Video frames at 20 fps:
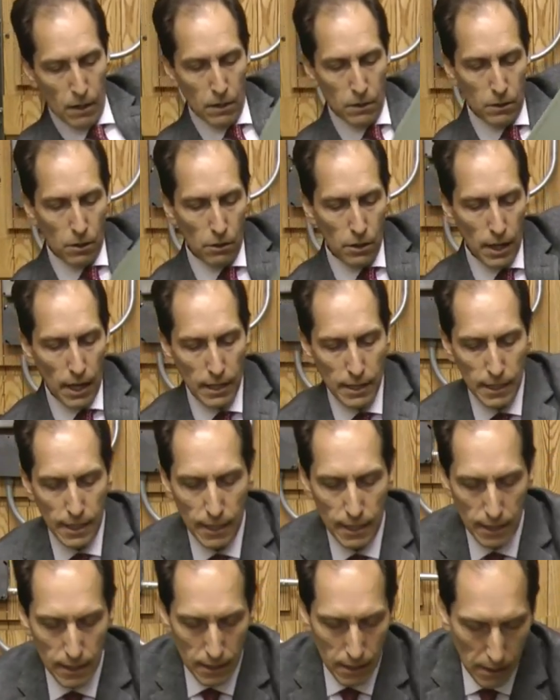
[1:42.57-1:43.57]
So the
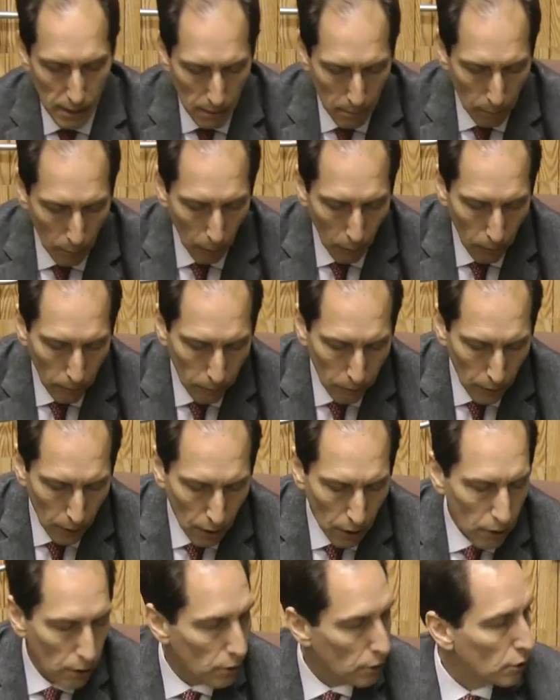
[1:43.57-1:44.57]
idea is simple.
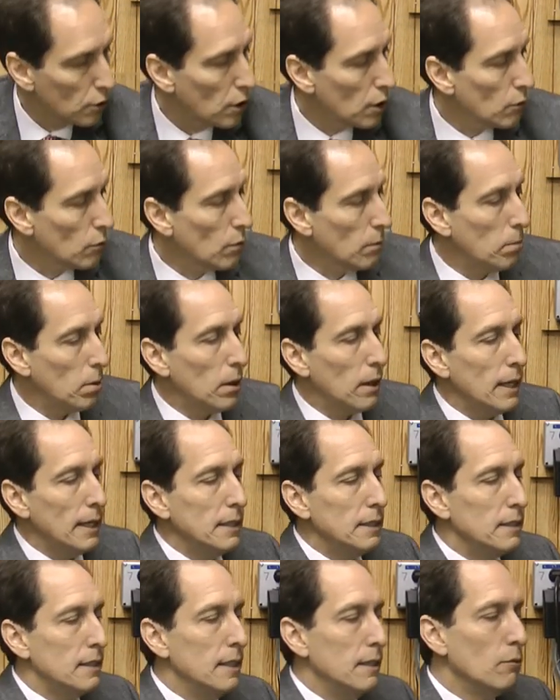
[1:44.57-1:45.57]
You're going to
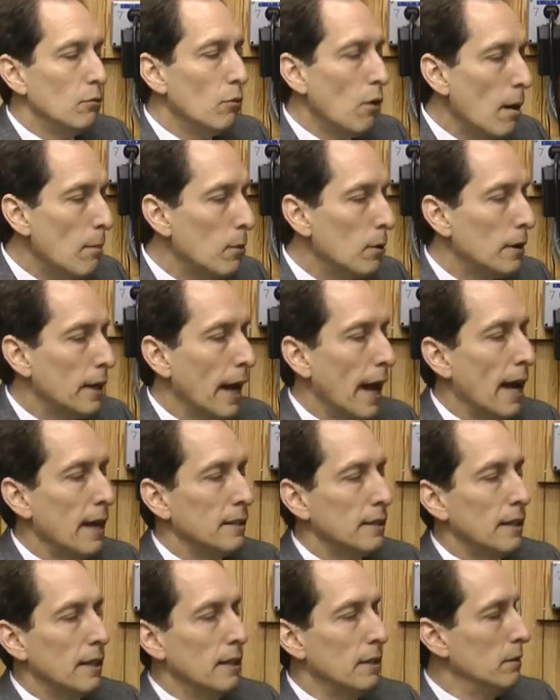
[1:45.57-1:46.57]
replace the rubber
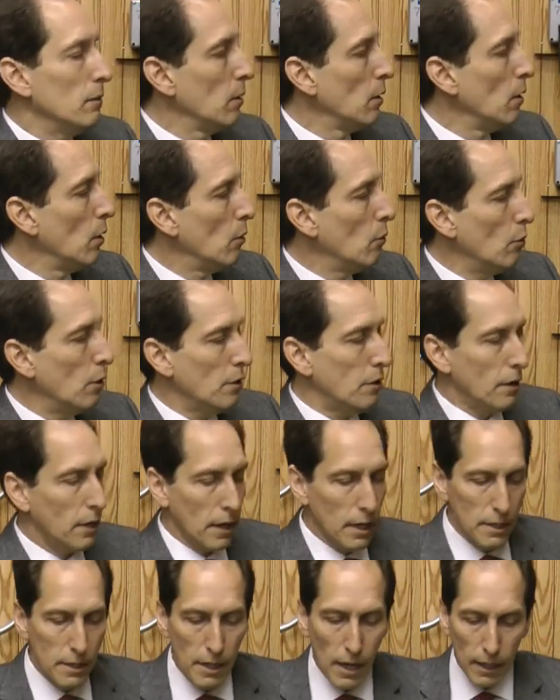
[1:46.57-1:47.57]
gasket with a
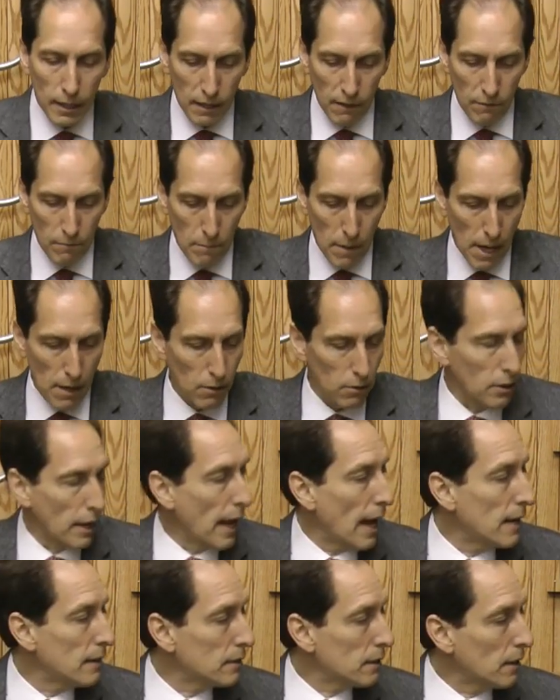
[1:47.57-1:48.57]
conductive metal
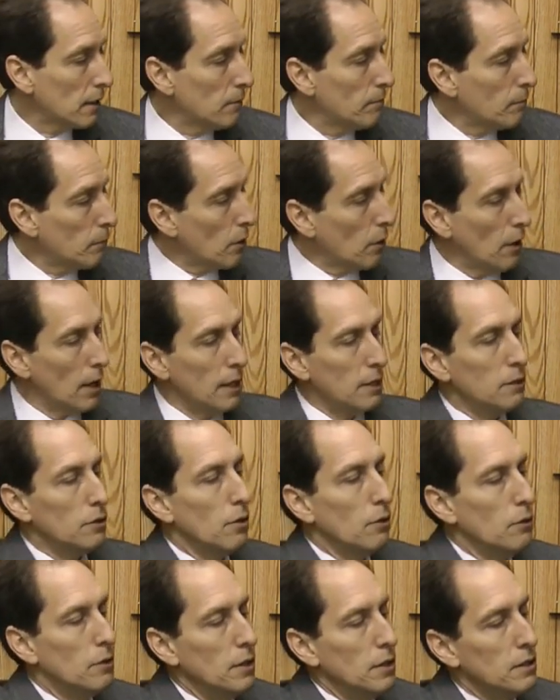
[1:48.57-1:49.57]
gasket. Alright,
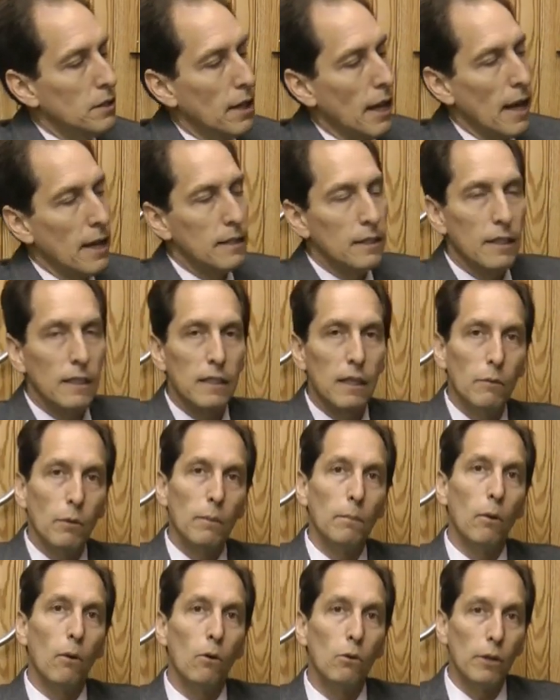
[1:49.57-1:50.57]
so this gasket that
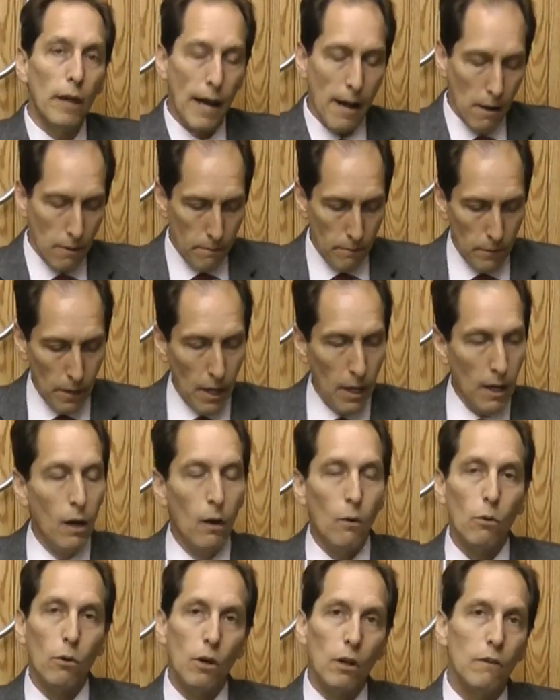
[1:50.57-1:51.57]
we pulled out,
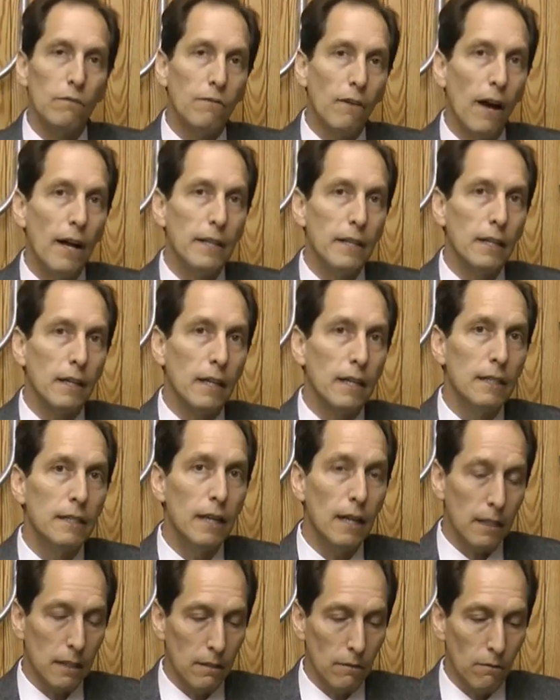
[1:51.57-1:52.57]
we're going to find a
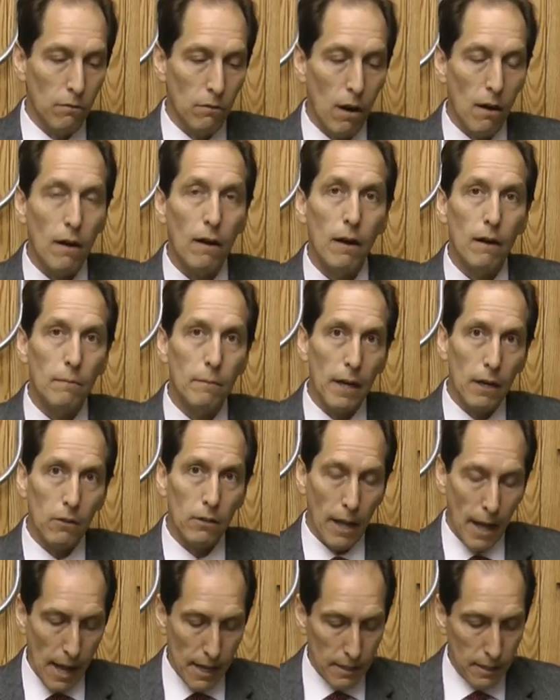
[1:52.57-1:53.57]
conductive metal
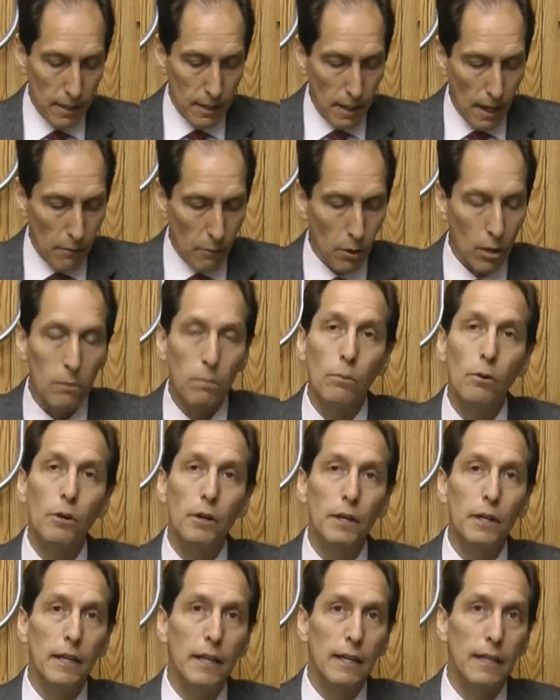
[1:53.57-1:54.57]
gasket and we're going to put
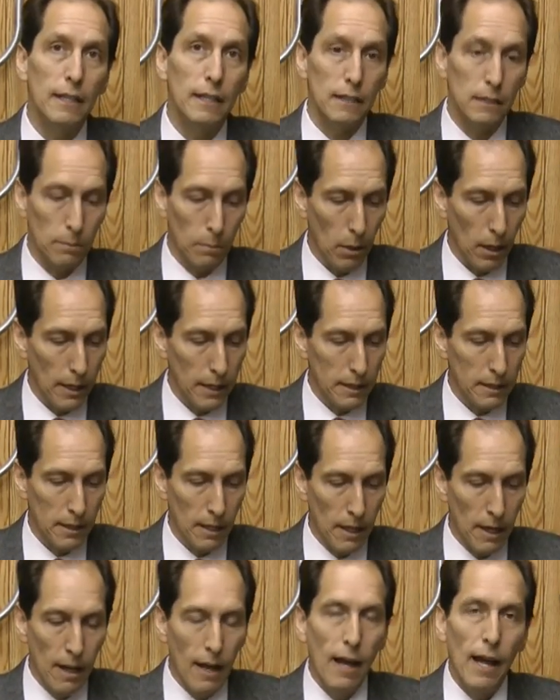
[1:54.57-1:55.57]
it in its
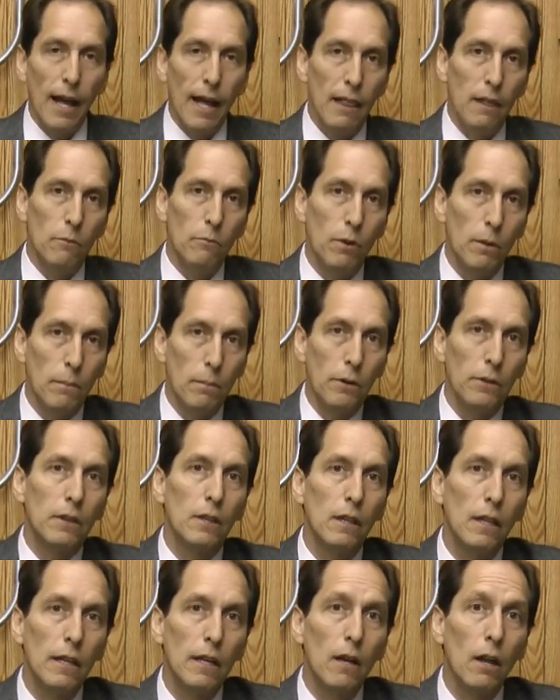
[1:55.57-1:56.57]
place, and then we put
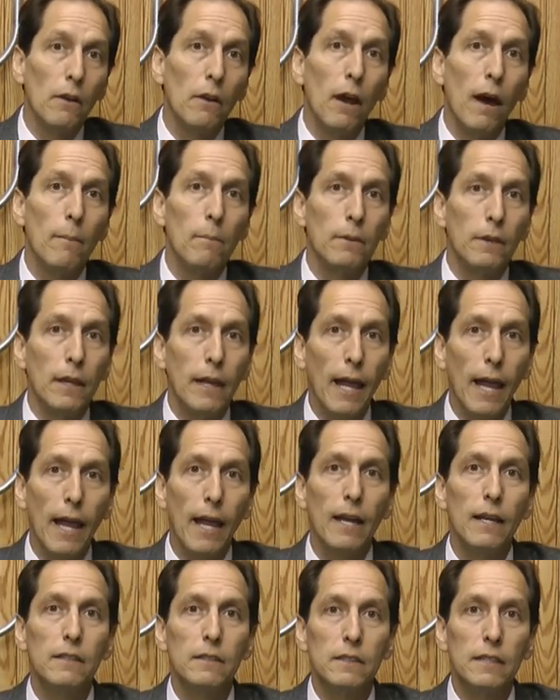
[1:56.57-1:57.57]
the lid on top of the
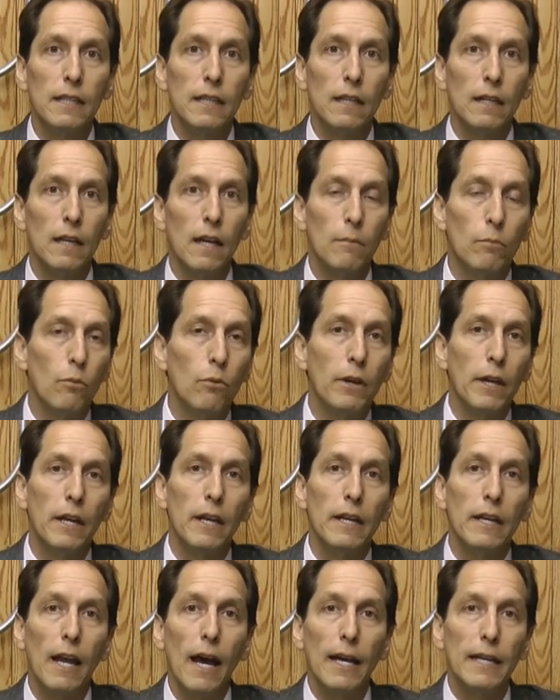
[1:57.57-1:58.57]
can and seal it up. We'll get
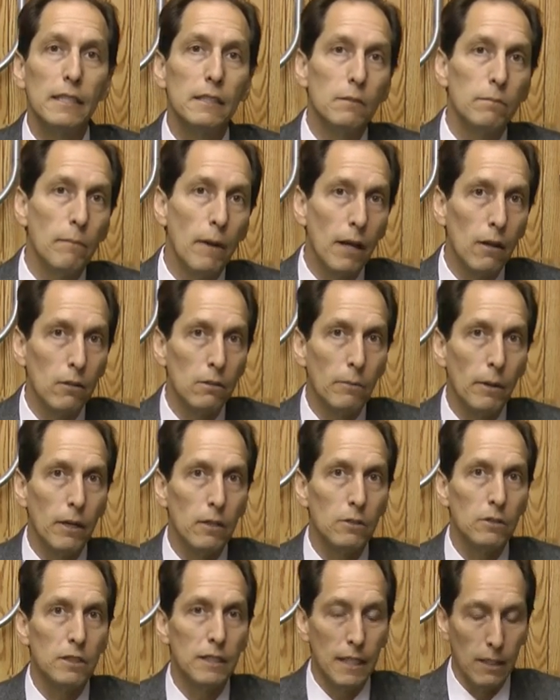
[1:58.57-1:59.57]
a nice
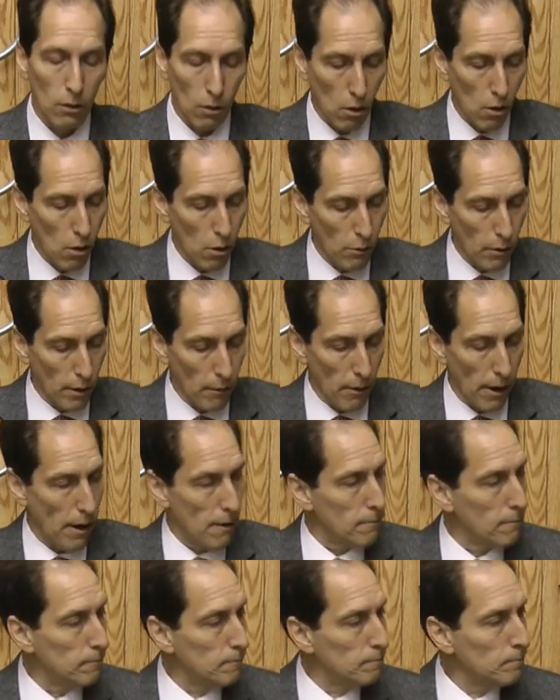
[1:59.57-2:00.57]
metal-to-metal seal all the way
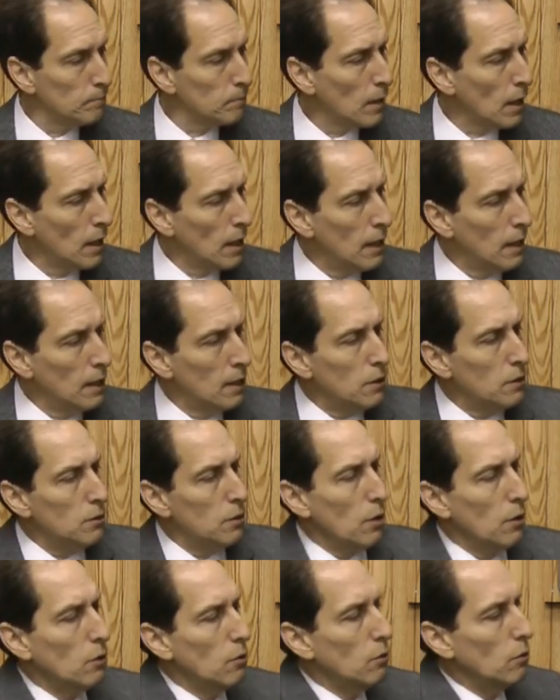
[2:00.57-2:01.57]
around.
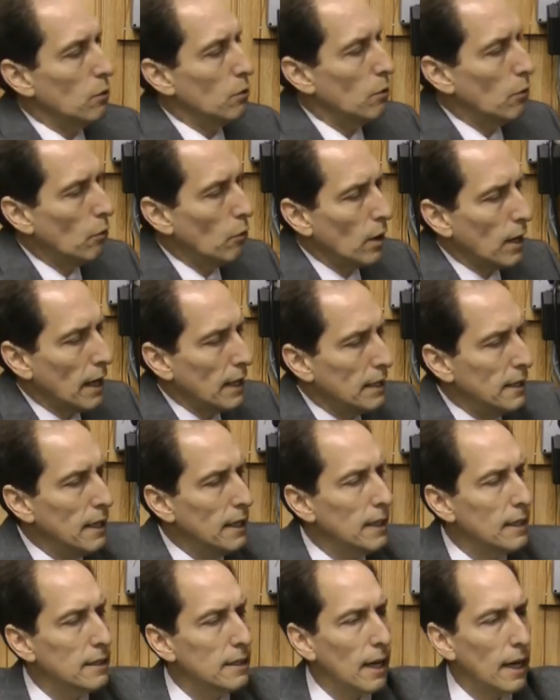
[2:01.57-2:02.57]
So what I
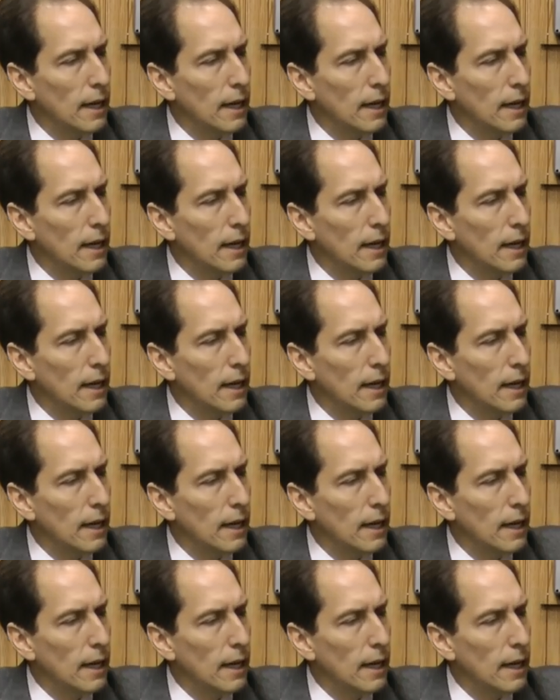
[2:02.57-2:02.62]
did is